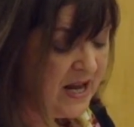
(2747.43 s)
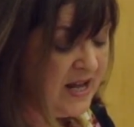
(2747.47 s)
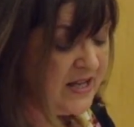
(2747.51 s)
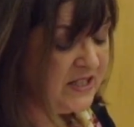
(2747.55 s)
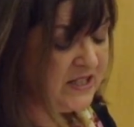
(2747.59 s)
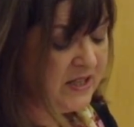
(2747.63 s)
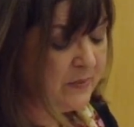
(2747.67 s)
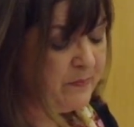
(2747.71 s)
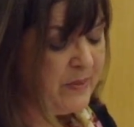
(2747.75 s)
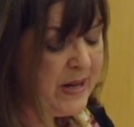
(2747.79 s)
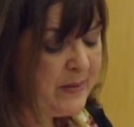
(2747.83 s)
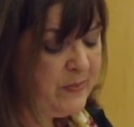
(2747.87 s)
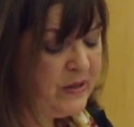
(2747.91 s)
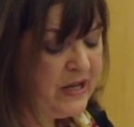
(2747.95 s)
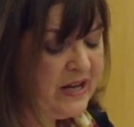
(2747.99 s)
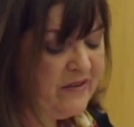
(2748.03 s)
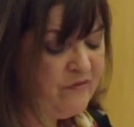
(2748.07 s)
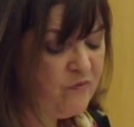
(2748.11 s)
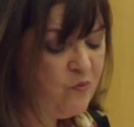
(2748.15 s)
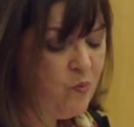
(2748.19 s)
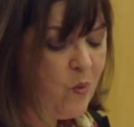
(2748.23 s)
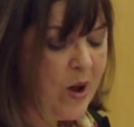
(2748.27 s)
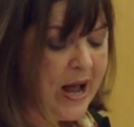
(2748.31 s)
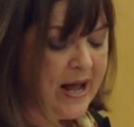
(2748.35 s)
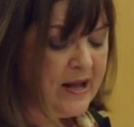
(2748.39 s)
Some people
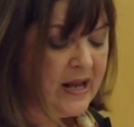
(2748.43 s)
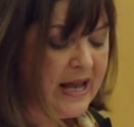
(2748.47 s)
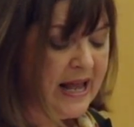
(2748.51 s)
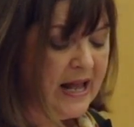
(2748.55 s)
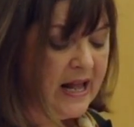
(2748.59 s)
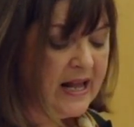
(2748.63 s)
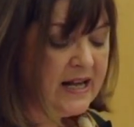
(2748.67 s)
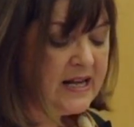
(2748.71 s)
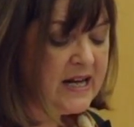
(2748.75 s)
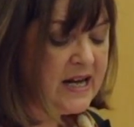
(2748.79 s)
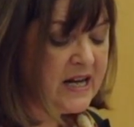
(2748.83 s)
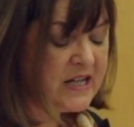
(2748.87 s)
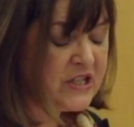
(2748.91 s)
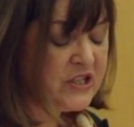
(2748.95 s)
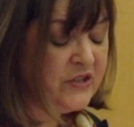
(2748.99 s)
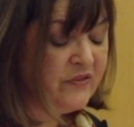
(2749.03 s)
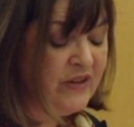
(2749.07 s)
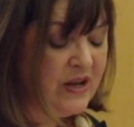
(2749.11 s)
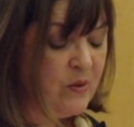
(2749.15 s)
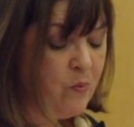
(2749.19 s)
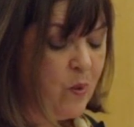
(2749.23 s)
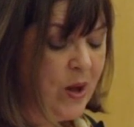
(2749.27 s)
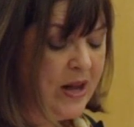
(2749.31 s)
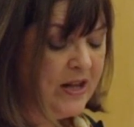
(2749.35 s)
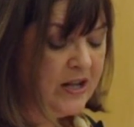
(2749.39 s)
even
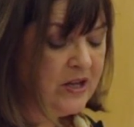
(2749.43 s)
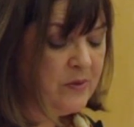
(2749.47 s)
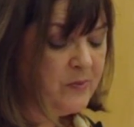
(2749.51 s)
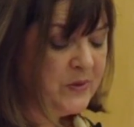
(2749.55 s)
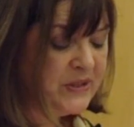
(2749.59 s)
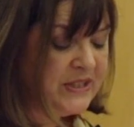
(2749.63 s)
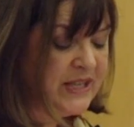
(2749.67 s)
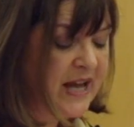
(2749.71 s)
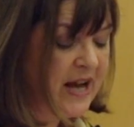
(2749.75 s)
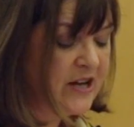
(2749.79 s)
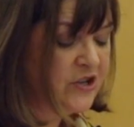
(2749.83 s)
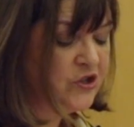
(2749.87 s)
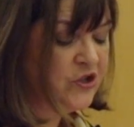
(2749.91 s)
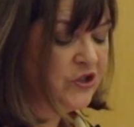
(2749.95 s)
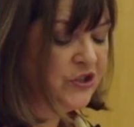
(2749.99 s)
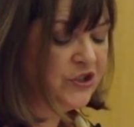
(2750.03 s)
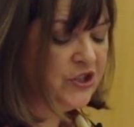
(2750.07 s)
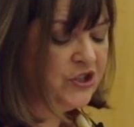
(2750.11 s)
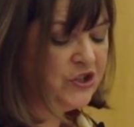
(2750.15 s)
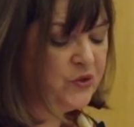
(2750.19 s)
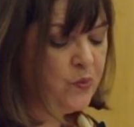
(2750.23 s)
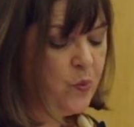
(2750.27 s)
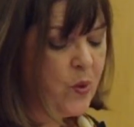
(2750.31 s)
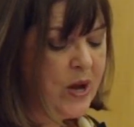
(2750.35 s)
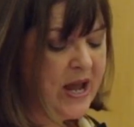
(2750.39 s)
actively welcome sanctions
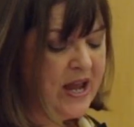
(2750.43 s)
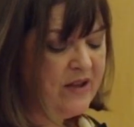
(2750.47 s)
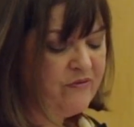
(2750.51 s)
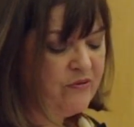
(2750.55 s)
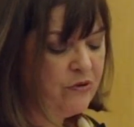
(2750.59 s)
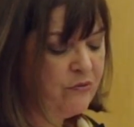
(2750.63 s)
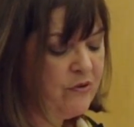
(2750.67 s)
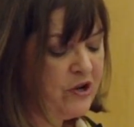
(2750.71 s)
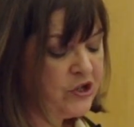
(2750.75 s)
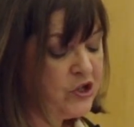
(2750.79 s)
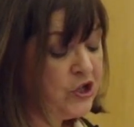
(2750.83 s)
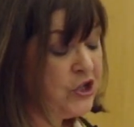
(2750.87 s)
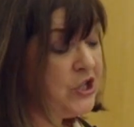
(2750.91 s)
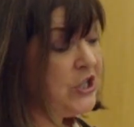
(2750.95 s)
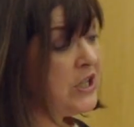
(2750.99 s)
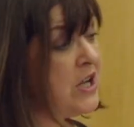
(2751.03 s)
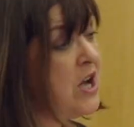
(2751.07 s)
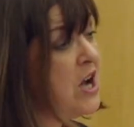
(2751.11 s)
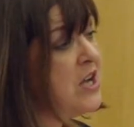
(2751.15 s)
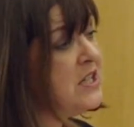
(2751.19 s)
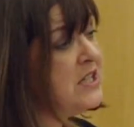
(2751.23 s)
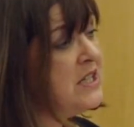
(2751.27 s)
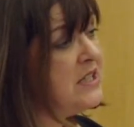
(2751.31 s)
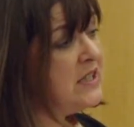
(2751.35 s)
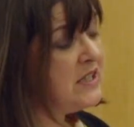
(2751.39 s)
as a way for Russia to
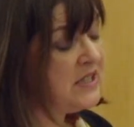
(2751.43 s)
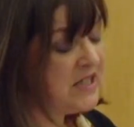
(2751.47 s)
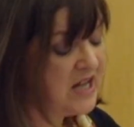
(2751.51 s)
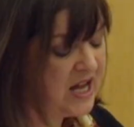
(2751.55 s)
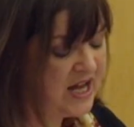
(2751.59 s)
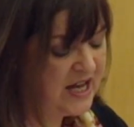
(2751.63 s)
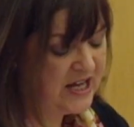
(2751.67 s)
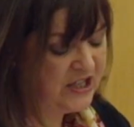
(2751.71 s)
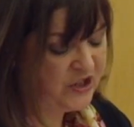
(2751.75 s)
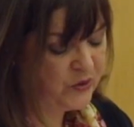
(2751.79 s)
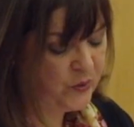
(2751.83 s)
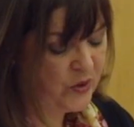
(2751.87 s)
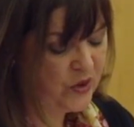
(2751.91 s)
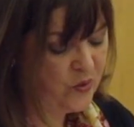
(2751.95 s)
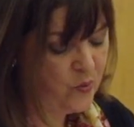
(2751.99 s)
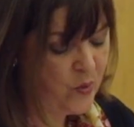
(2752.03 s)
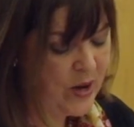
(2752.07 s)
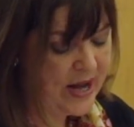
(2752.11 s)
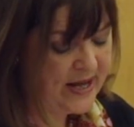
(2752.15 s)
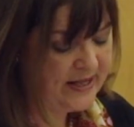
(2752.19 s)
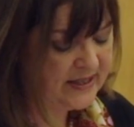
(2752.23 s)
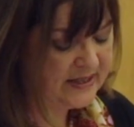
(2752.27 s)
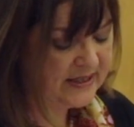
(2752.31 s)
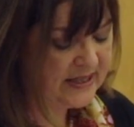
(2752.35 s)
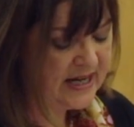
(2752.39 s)
cut its ties with the
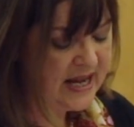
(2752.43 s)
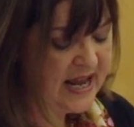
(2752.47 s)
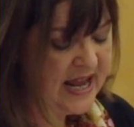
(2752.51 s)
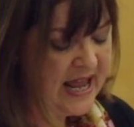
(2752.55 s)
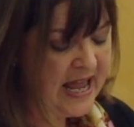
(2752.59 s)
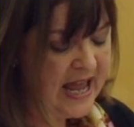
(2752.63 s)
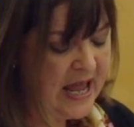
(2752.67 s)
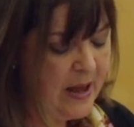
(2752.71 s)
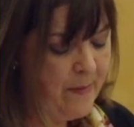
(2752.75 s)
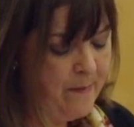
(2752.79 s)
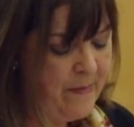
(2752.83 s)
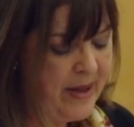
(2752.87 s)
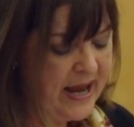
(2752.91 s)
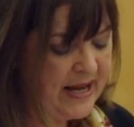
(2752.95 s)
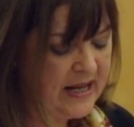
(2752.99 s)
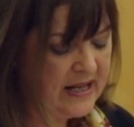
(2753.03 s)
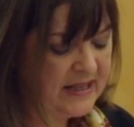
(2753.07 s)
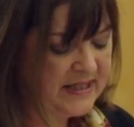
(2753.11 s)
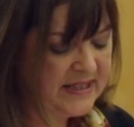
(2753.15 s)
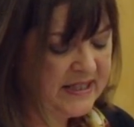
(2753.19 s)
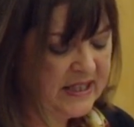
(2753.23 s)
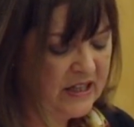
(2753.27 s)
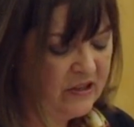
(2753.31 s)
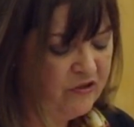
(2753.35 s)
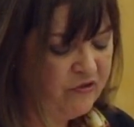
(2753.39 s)
West and make
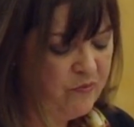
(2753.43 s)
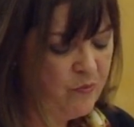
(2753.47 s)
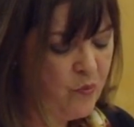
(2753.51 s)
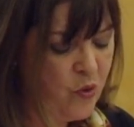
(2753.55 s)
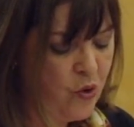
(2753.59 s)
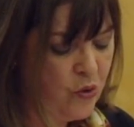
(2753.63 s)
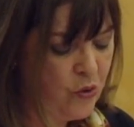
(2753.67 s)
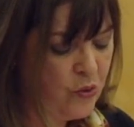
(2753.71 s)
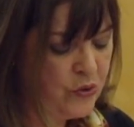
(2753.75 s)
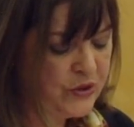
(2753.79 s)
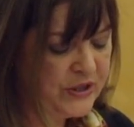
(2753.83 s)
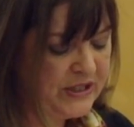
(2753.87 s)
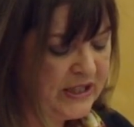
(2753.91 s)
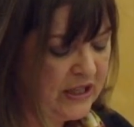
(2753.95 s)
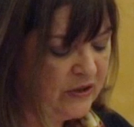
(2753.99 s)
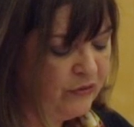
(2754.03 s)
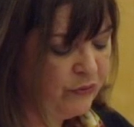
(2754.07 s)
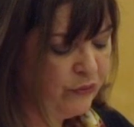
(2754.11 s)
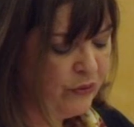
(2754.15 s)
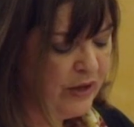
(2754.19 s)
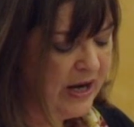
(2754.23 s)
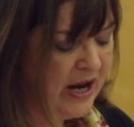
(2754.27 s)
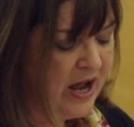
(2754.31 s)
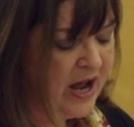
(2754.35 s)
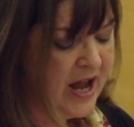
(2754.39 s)
itself more
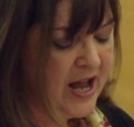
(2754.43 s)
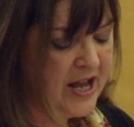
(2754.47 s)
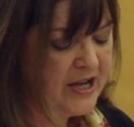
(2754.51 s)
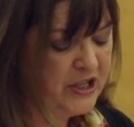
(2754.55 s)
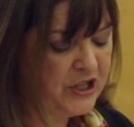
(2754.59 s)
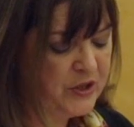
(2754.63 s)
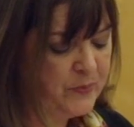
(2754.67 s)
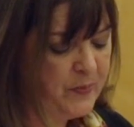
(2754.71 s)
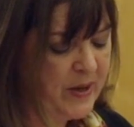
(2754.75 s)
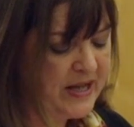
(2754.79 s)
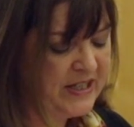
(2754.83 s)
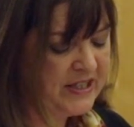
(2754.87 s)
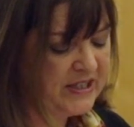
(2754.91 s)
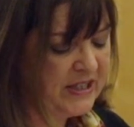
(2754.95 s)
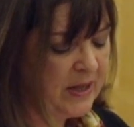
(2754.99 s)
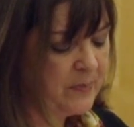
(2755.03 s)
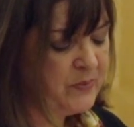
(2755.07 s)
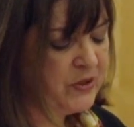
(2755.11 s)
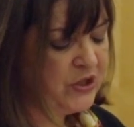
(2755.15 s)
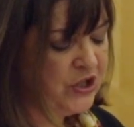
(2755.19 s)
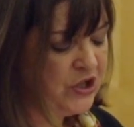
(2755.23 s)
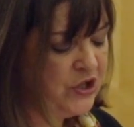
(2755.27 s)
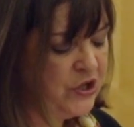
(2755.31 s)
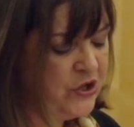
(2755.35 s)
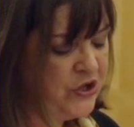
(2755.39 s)
self-reliant by
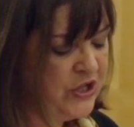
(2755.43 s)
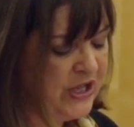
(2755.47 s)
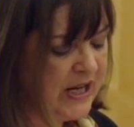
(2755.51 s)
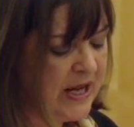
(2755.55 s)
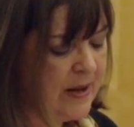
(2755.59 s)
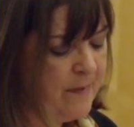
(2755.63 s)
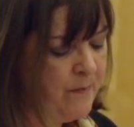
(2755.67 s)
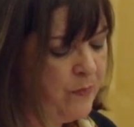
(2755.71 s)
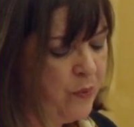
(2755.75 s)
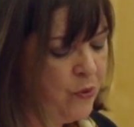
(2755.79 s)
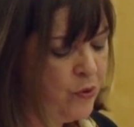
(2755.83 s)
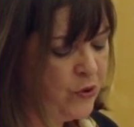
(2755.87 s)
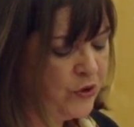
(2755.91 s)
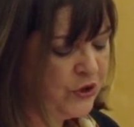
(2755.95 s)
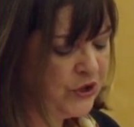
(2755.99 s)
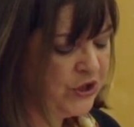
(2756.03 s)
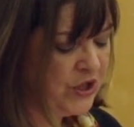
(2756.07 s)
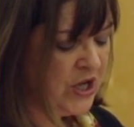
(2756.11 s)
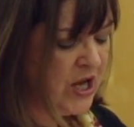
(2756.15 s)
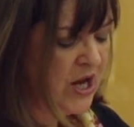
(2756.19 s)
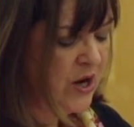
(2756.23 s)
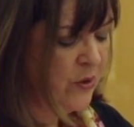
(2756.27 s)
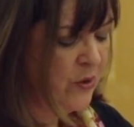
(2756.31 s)
substituting imports